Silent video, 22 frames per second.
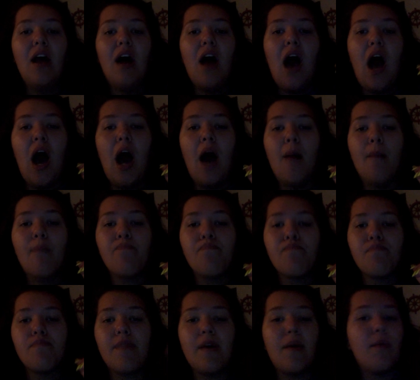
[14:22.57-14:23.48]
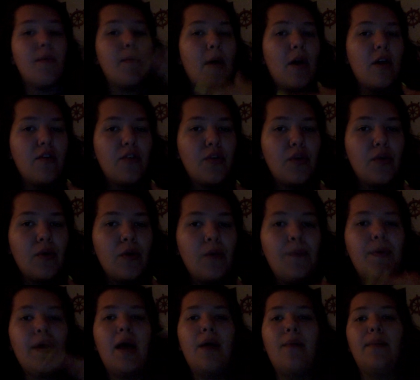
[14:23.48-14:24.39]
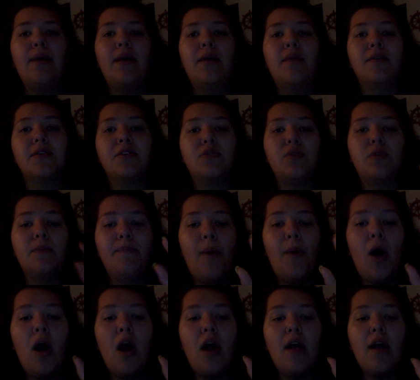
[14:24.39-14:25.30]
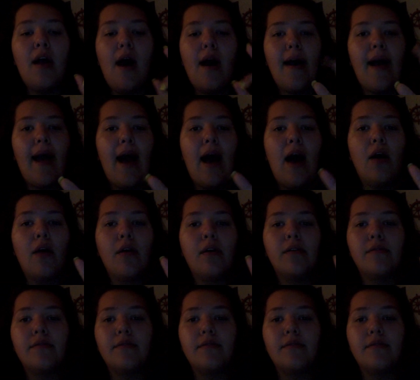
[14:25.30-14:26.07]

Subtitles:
that were part of the group, and we went to a bar, hung out